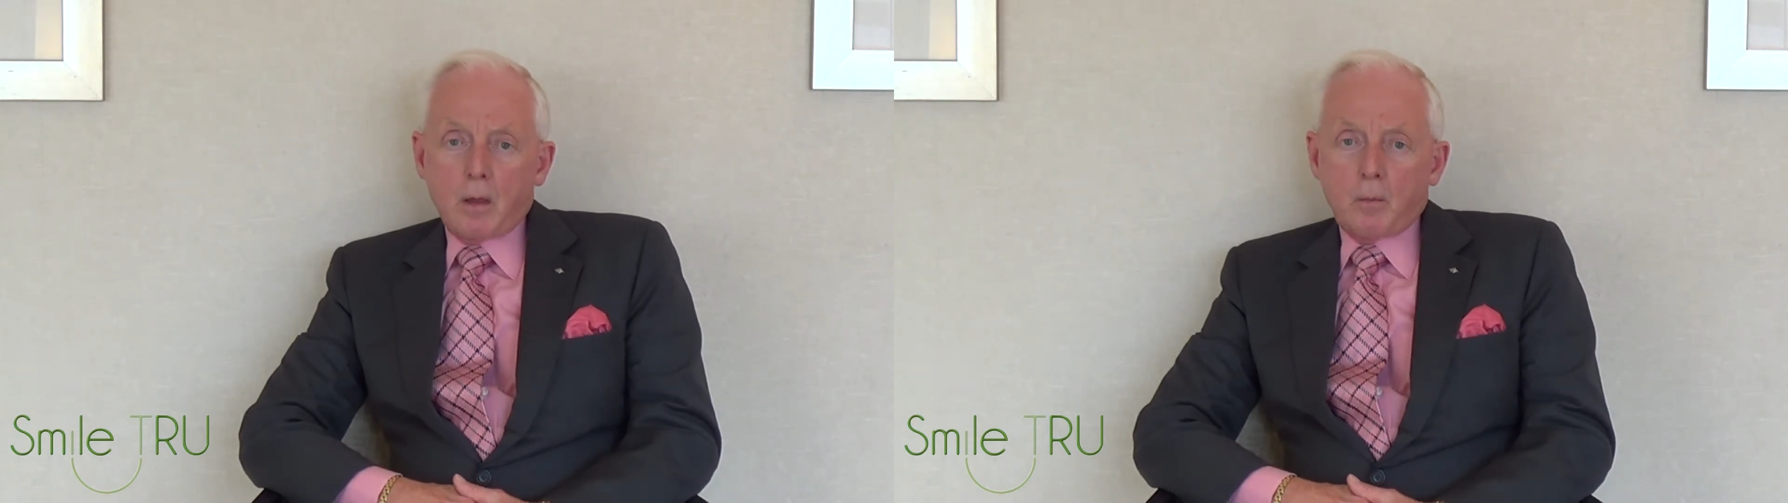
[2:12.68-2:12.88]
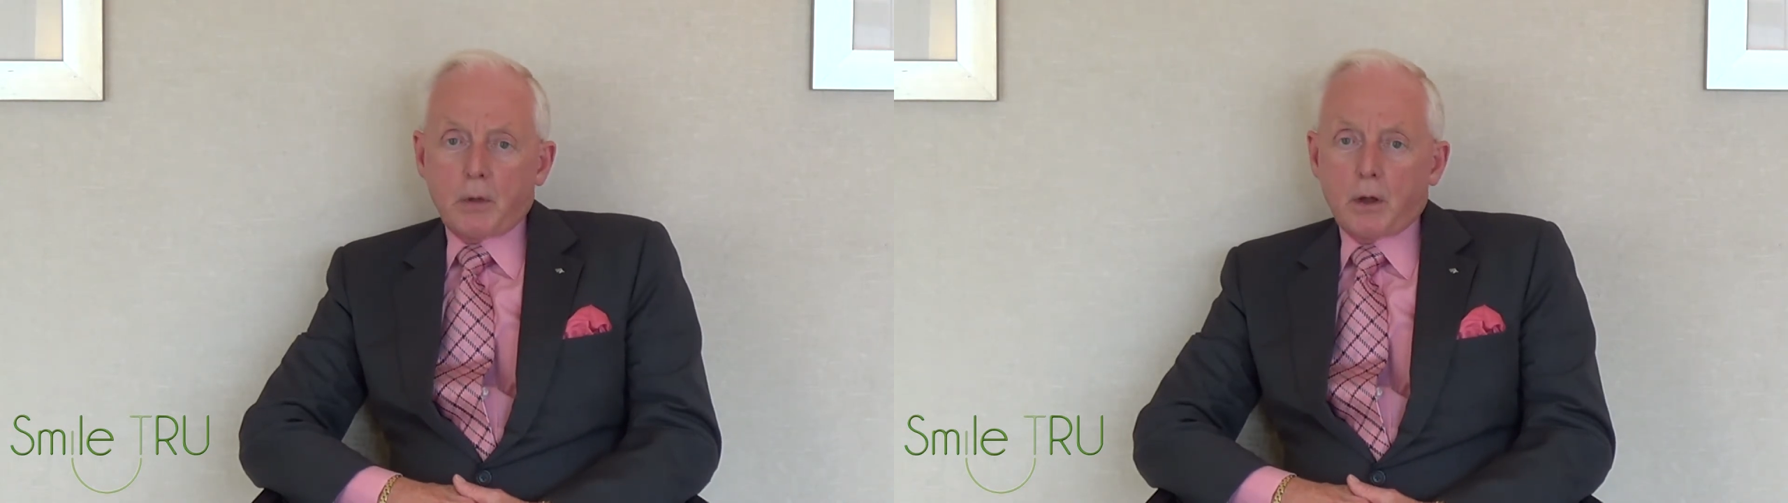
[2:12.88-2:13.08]

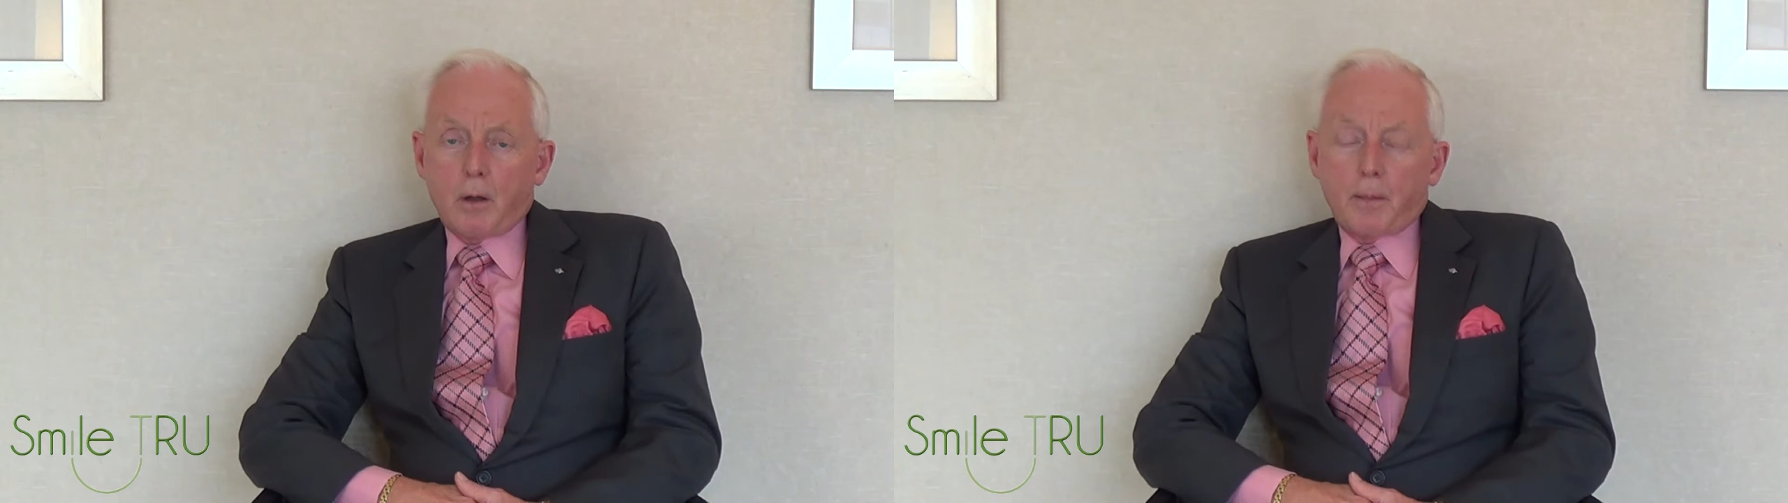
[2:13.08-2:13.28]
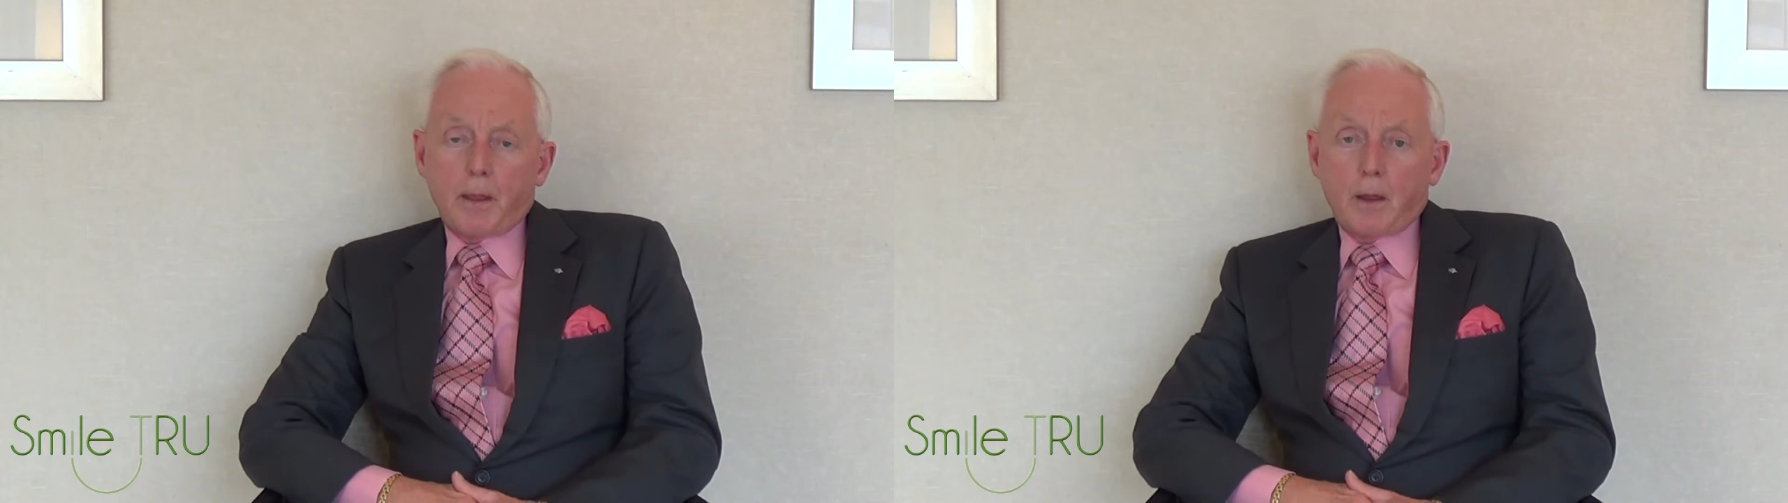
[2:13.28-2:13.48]

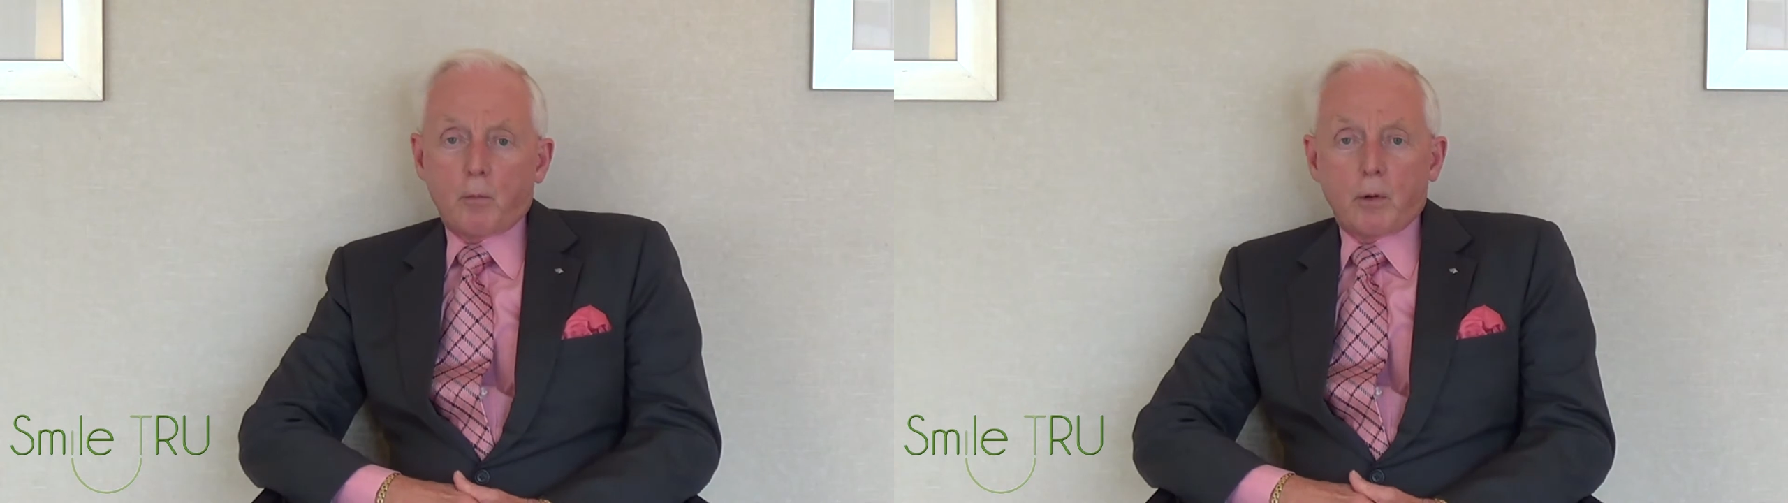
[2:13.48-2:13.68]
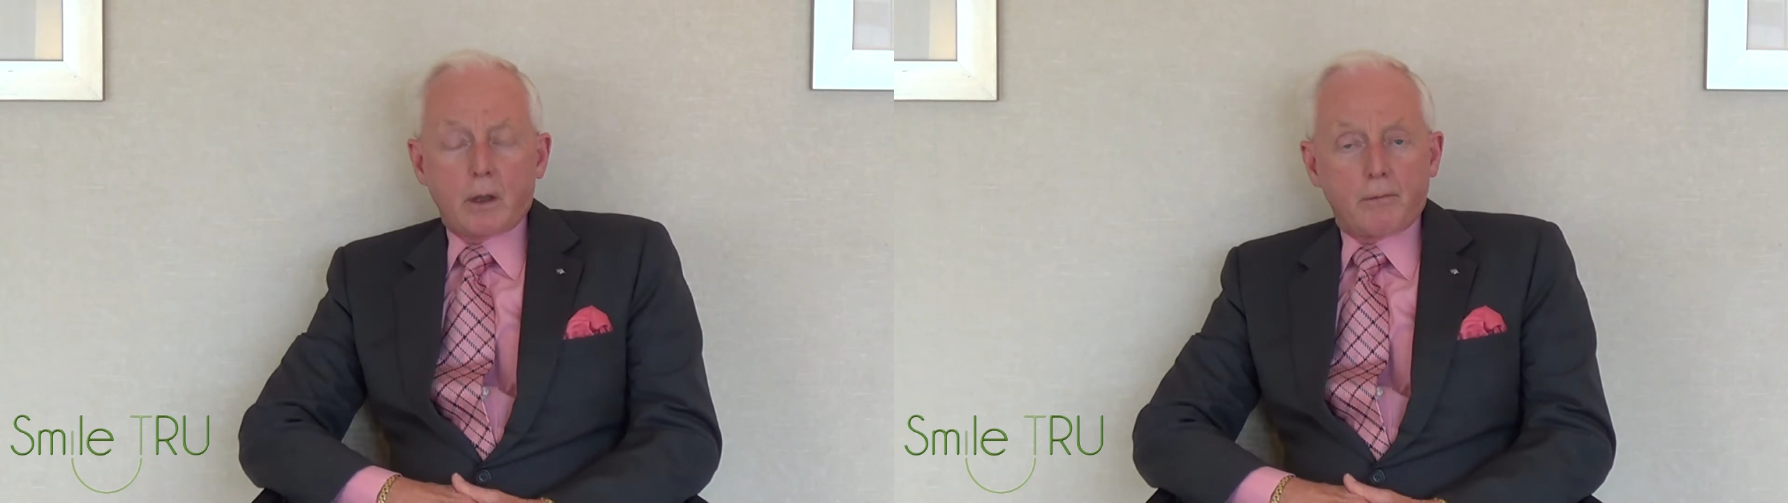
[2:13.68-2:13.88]
Beyond
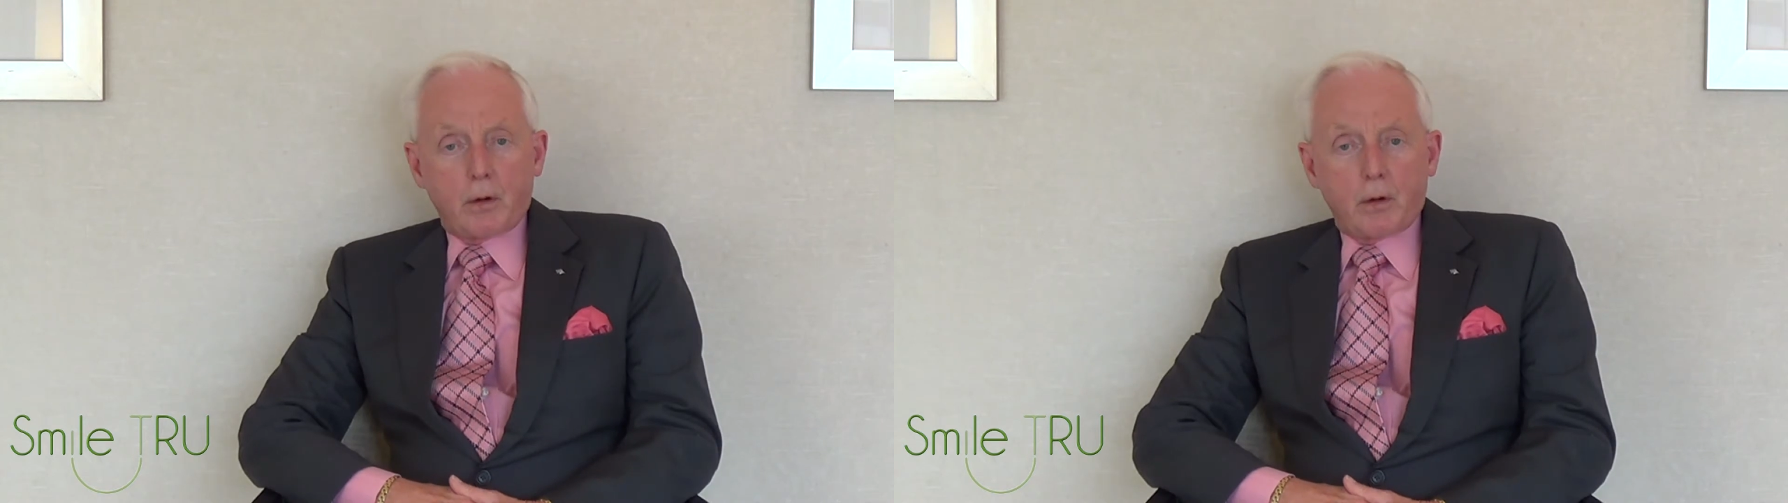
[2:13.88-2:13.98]
that, we have a